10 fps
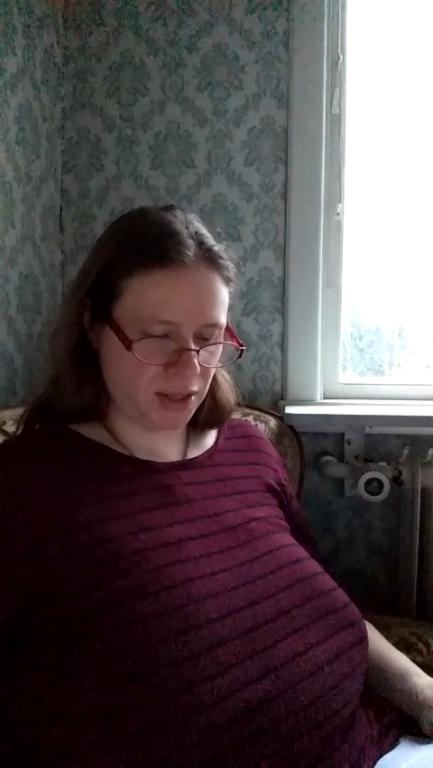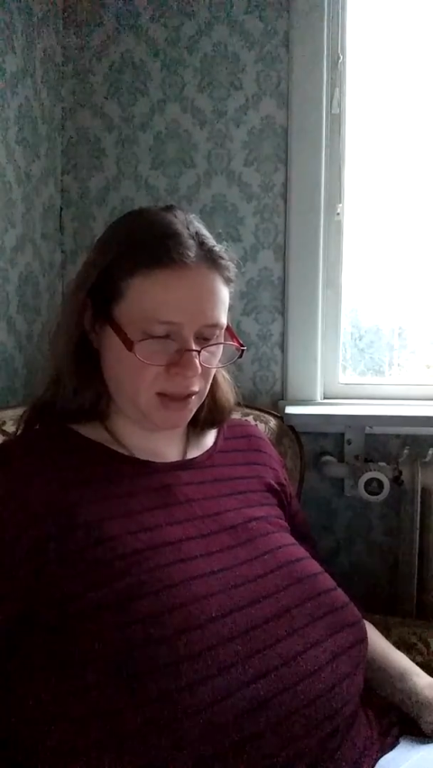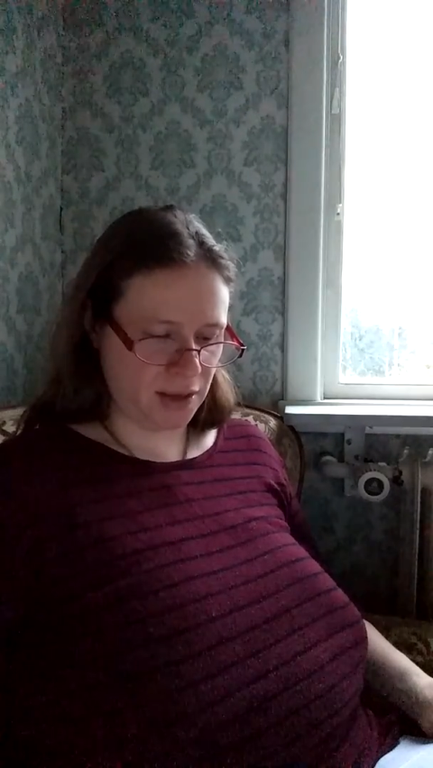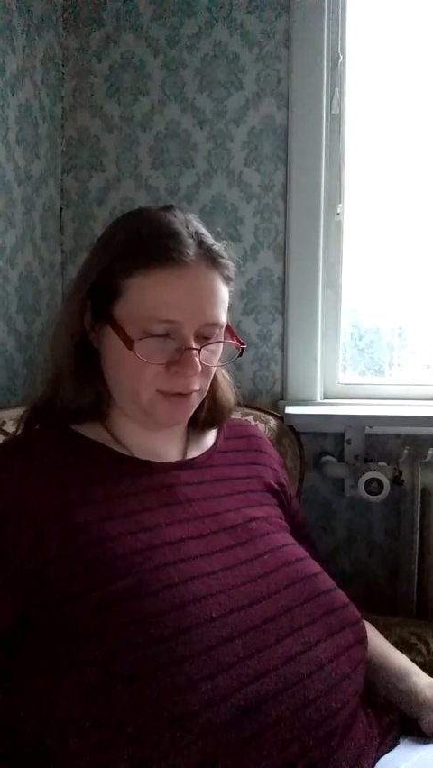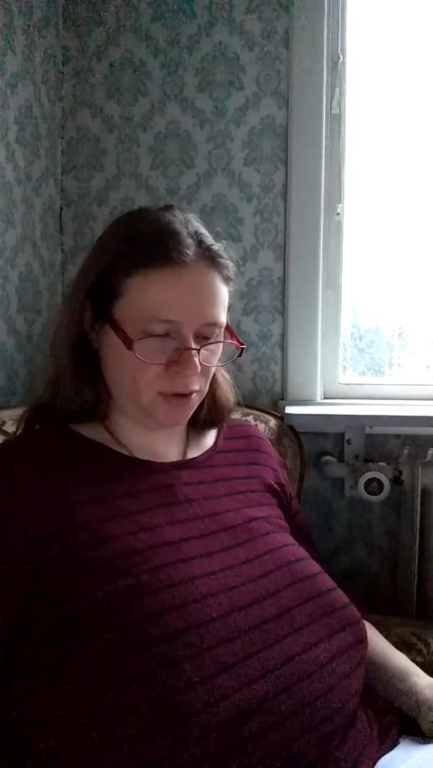he
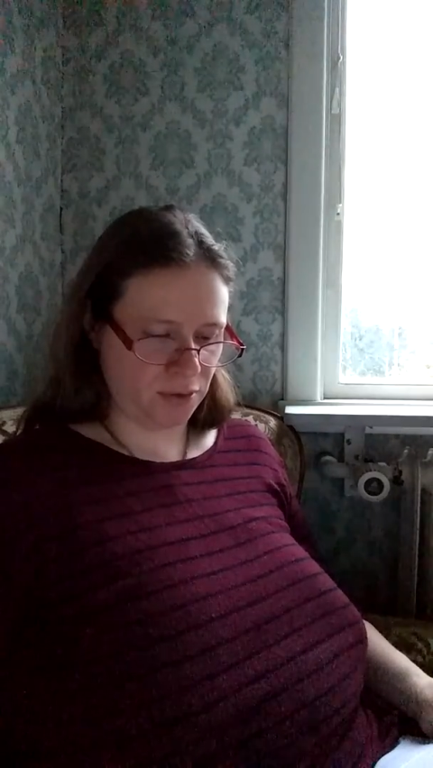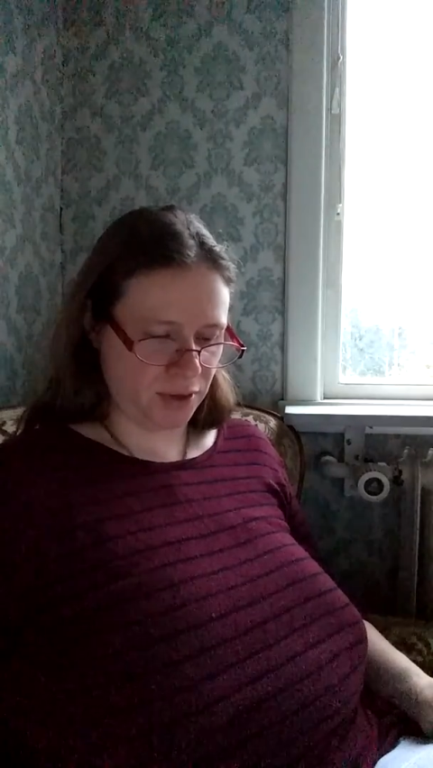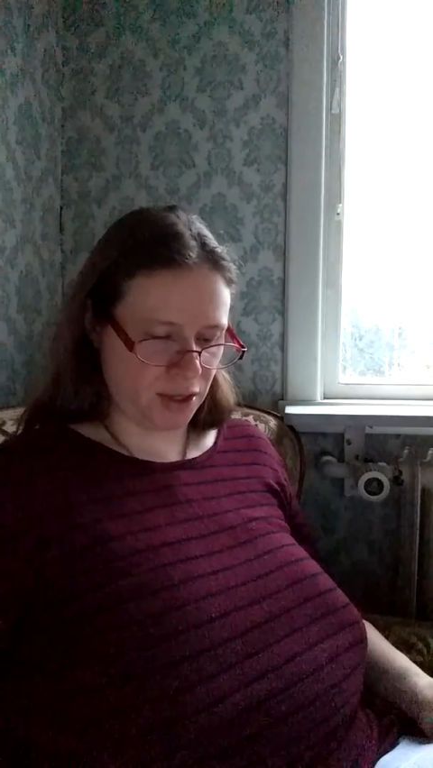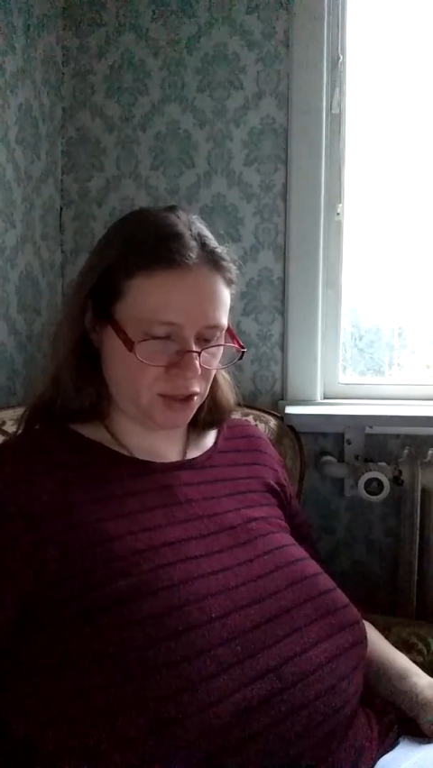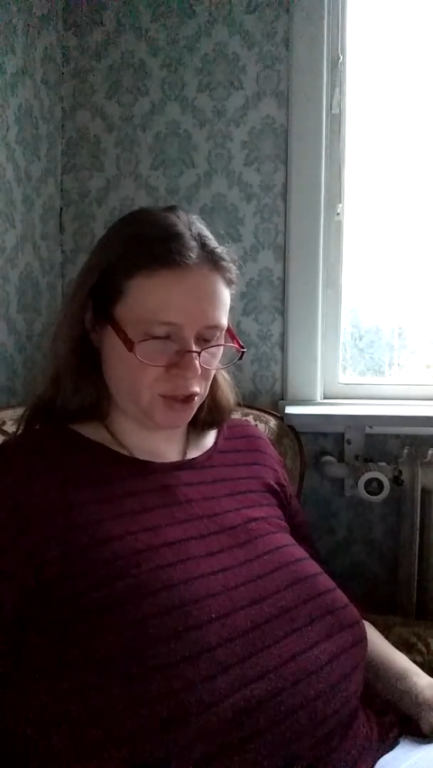left
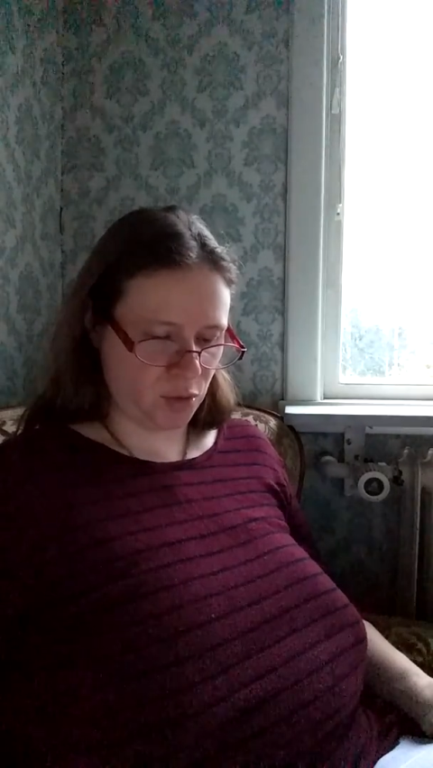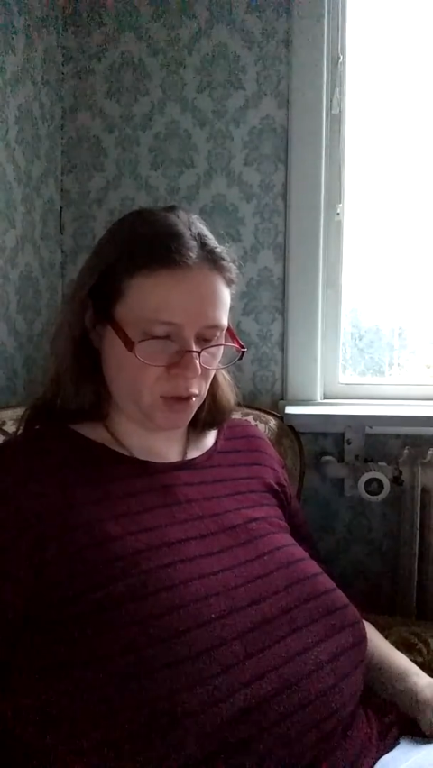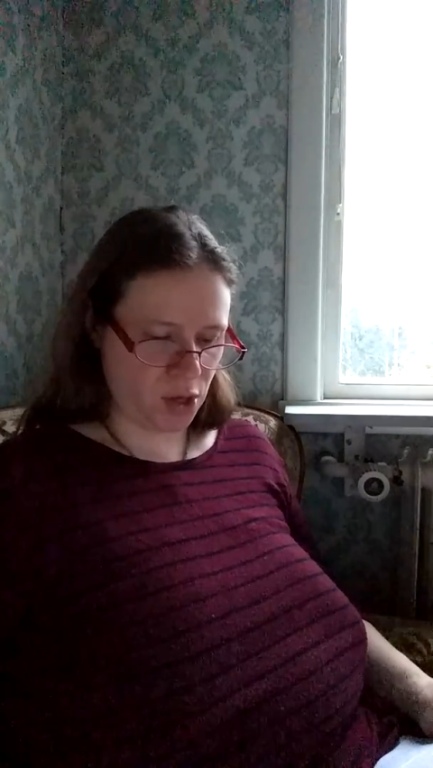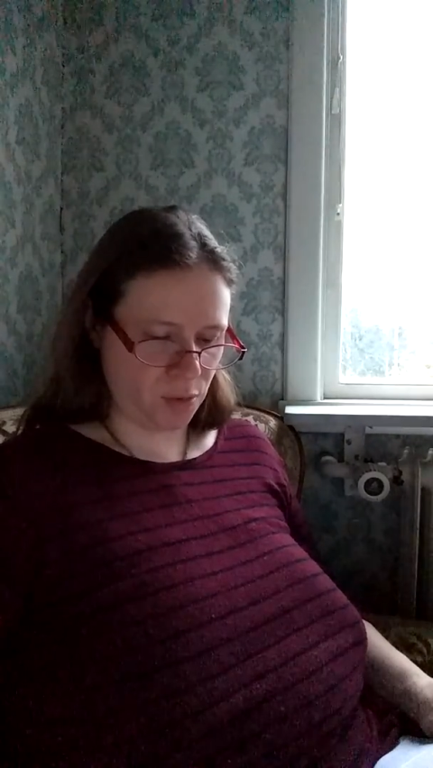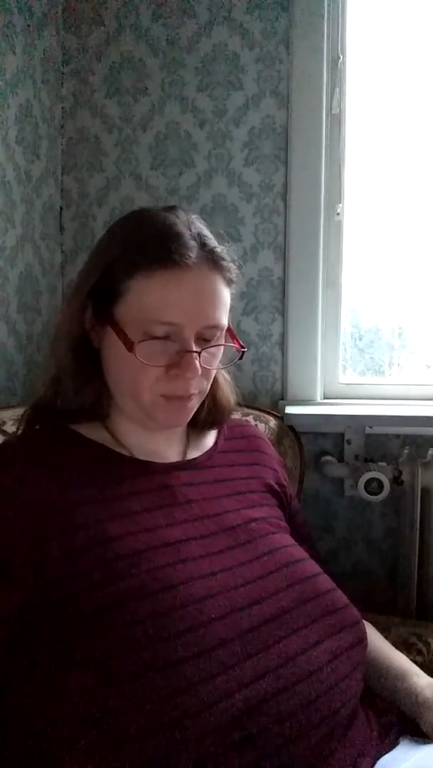the issue
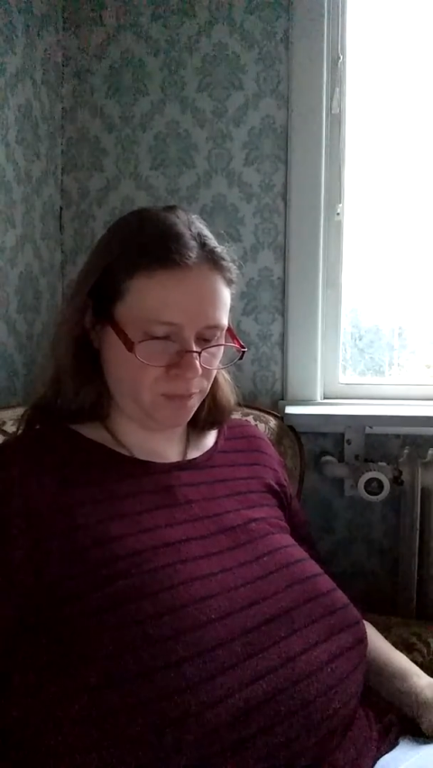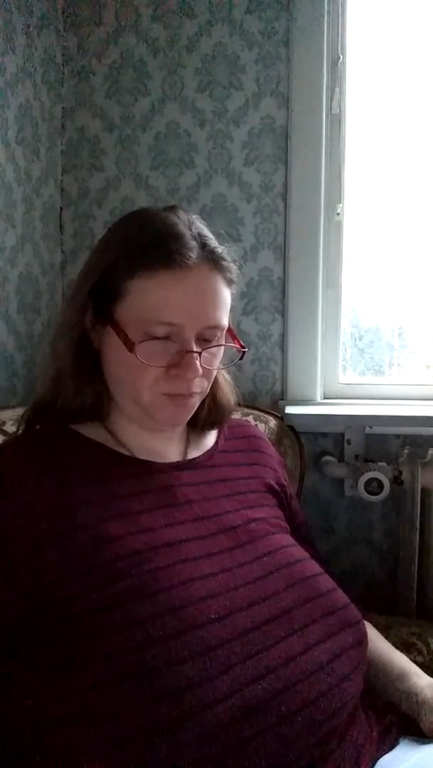alone.